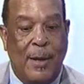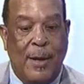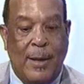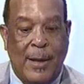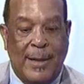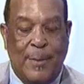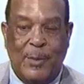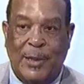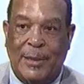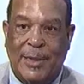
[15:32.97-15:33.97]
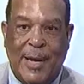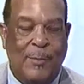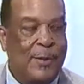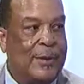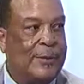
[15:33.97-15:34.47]
they were, at that particular
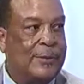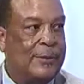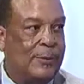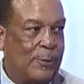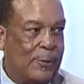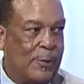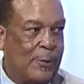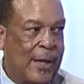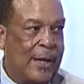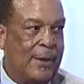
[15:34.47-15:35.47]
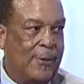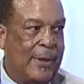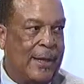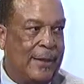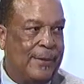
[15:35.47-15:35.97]
time, through the
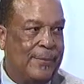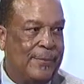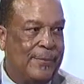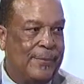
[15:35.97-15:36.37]
8th grade.